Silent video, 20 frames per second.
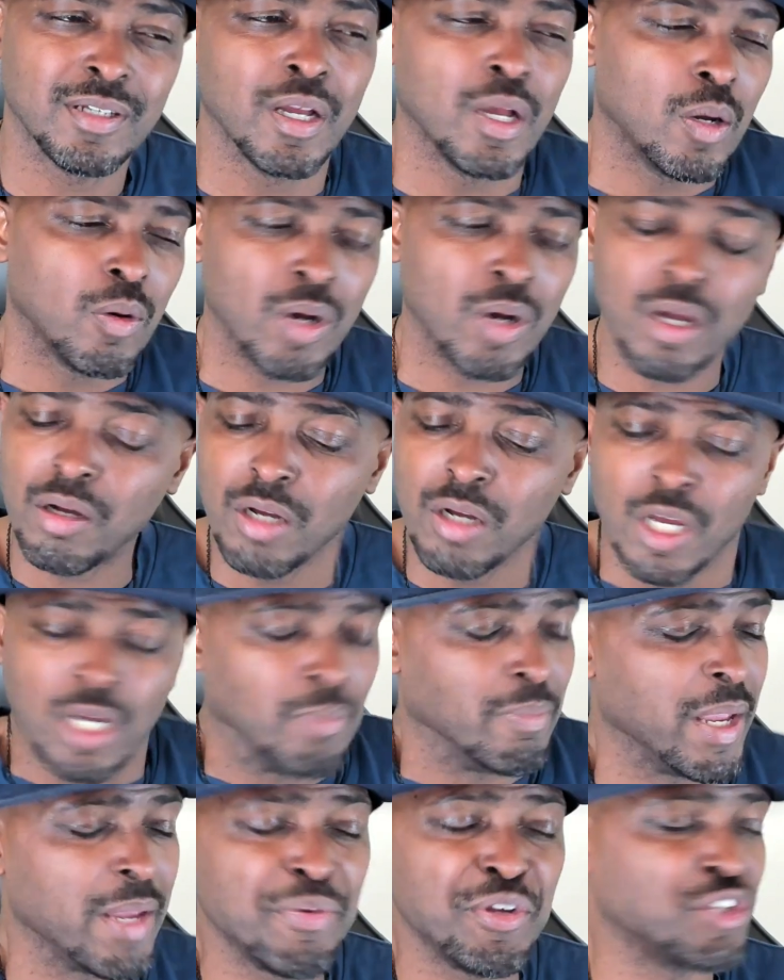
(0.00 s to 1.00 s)
well,
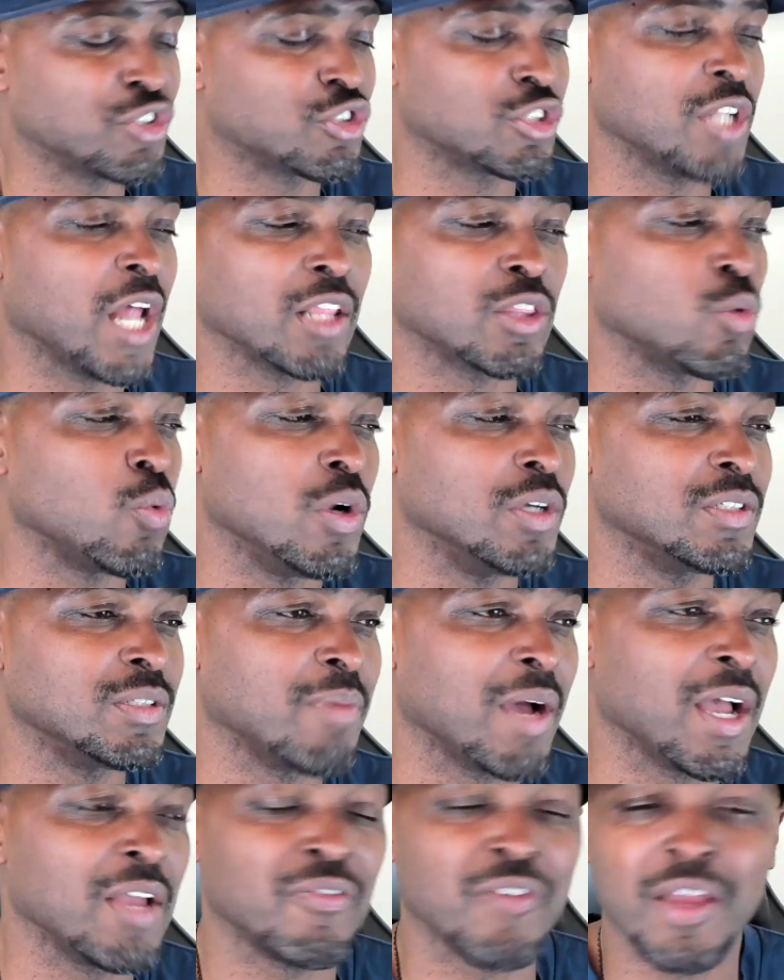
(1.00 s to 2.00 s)
maybe it's not the ones in
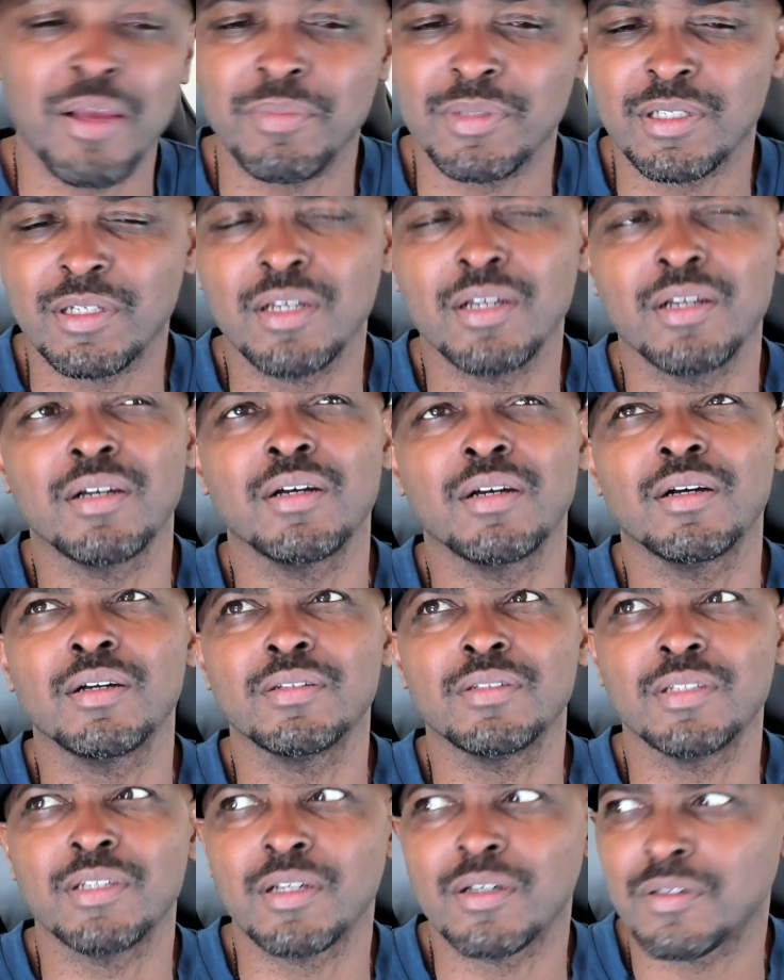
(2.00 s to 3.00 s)
my family. Oh,
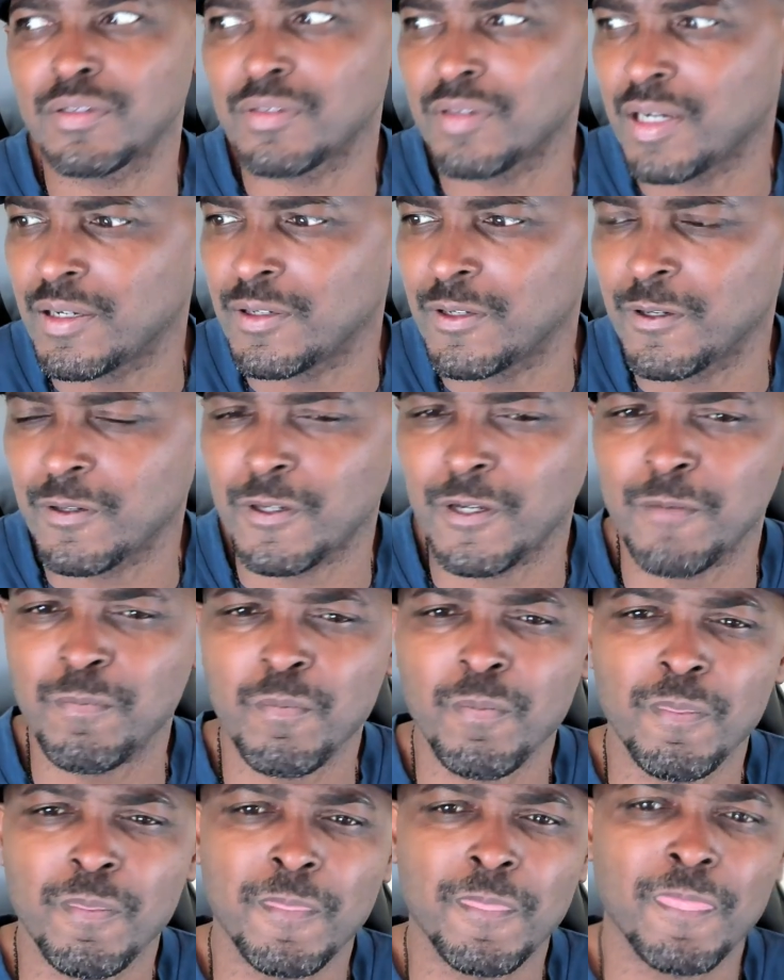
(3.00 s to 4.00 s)
yeah, right, okay.
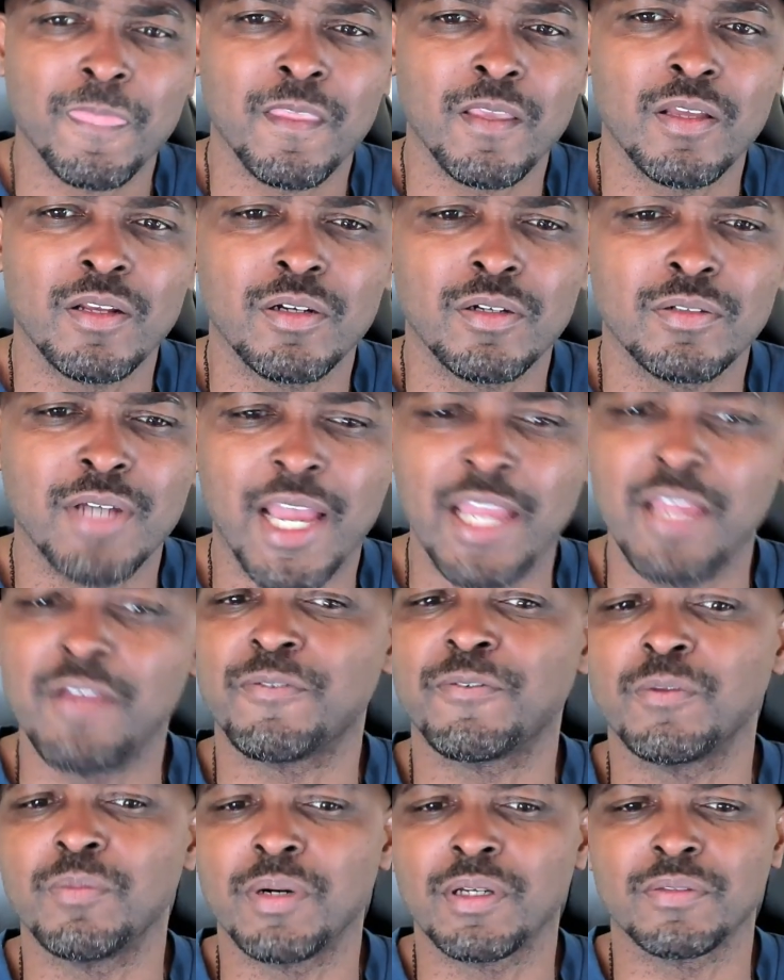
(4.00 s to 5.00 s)
You know,
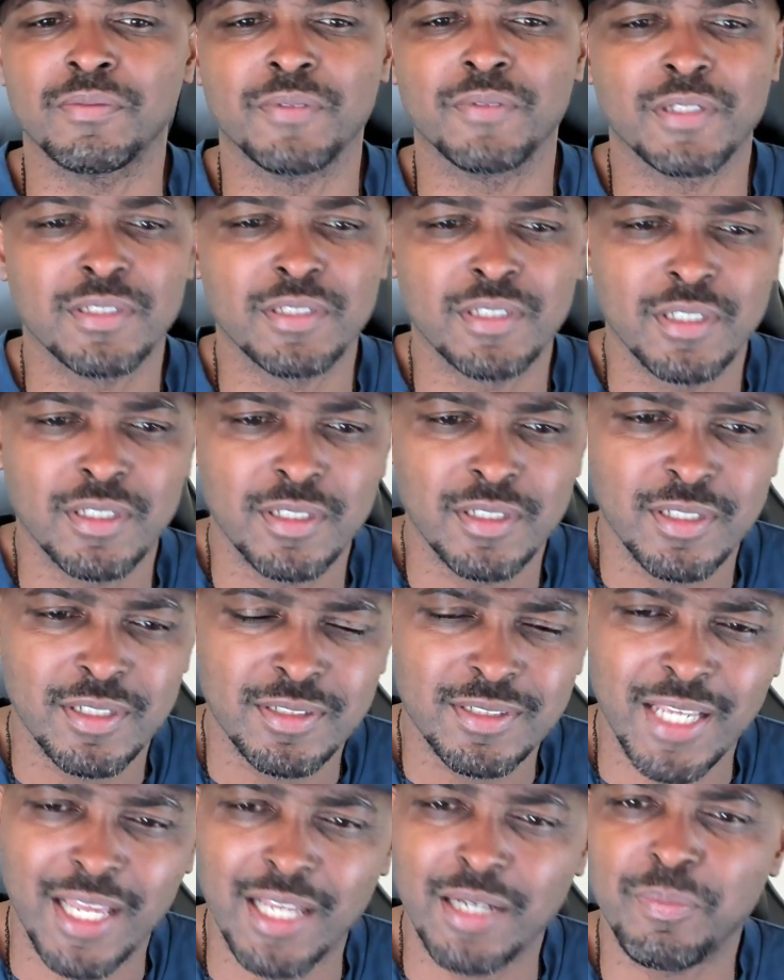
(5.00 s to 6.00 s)
hateful mother.
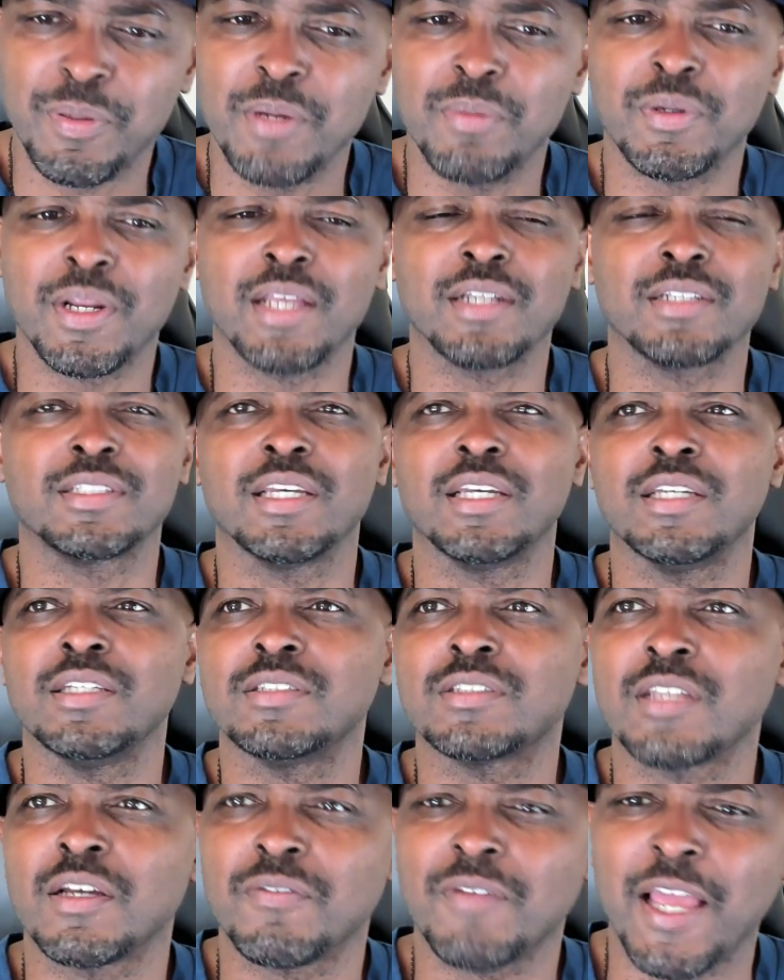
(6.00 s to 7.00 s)
Kind of people that'll tell you
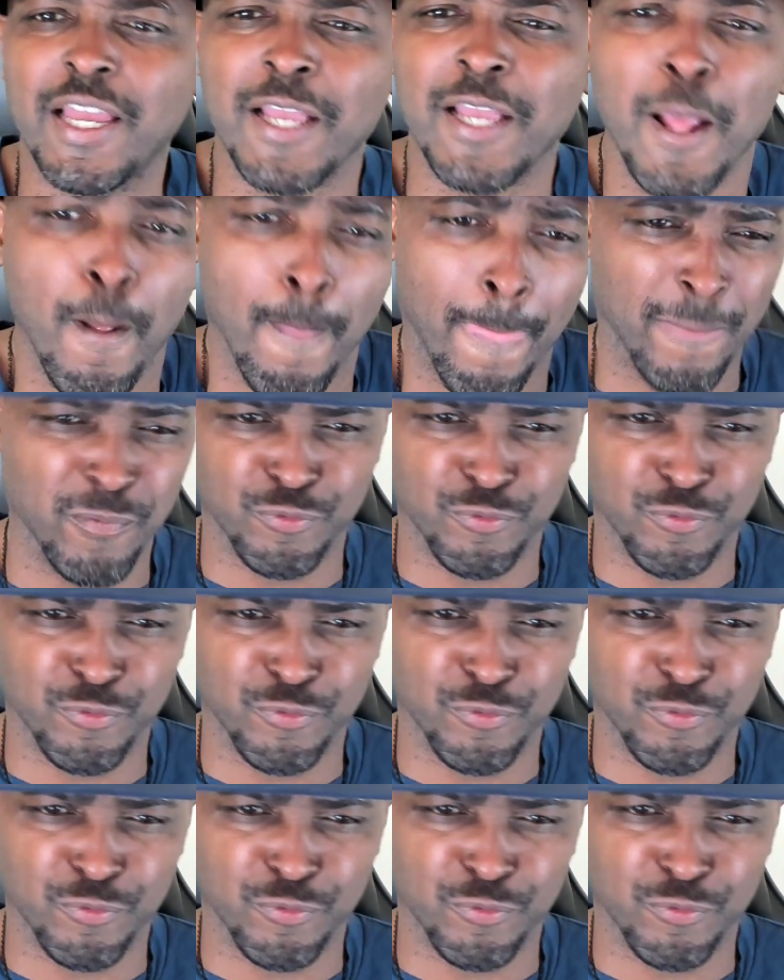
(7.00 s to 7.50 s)
stuff like, if